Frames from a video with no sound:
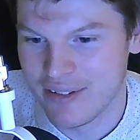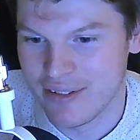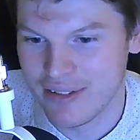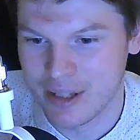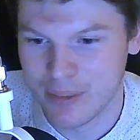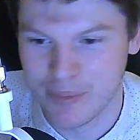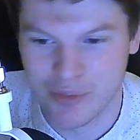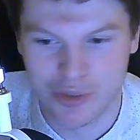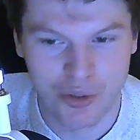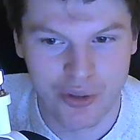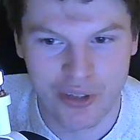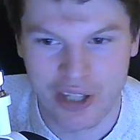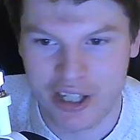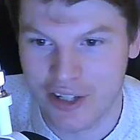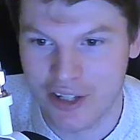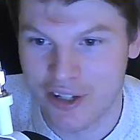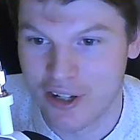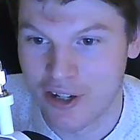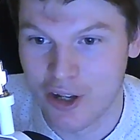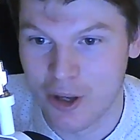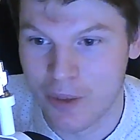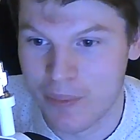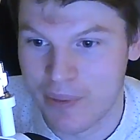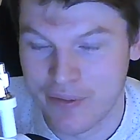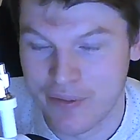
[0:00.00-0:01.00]
I'm sure they're going to
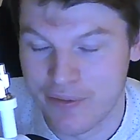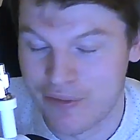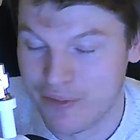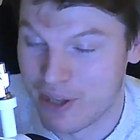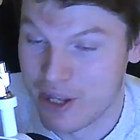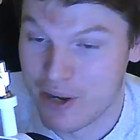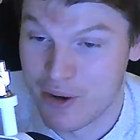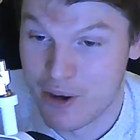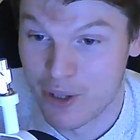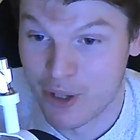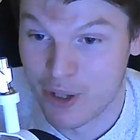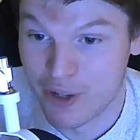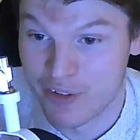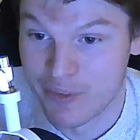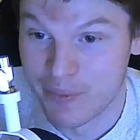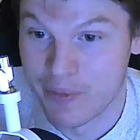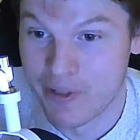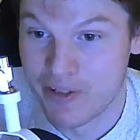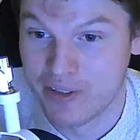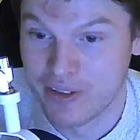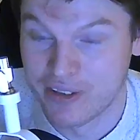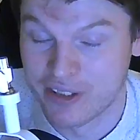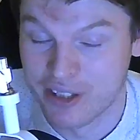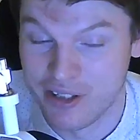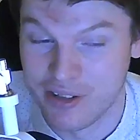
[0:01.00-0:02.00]
lobby for their own
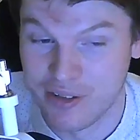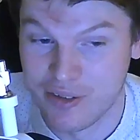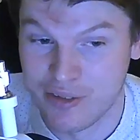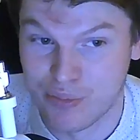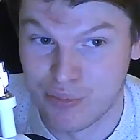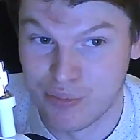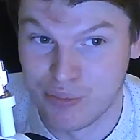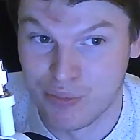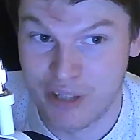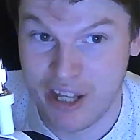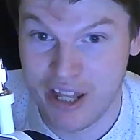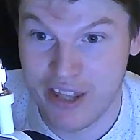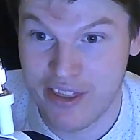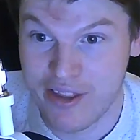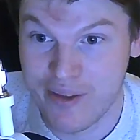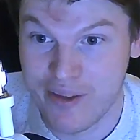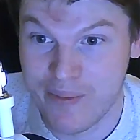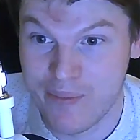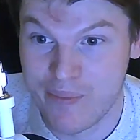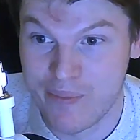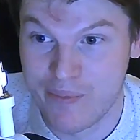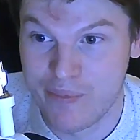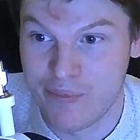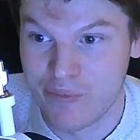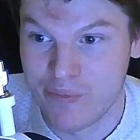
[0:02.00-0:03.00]
governments and get
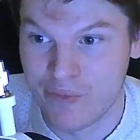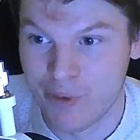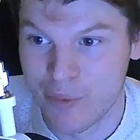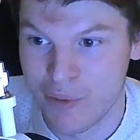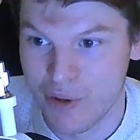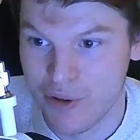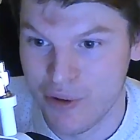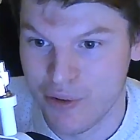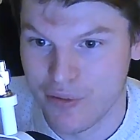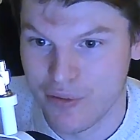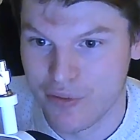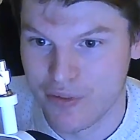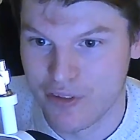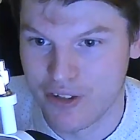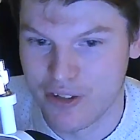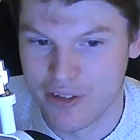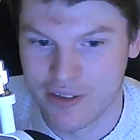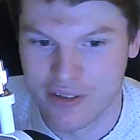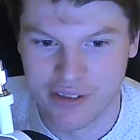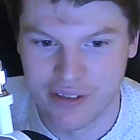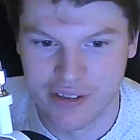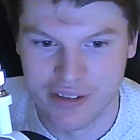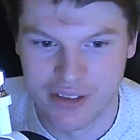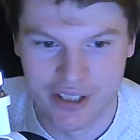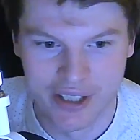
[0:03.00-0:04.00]
them removed,
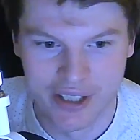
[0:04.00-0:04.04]
and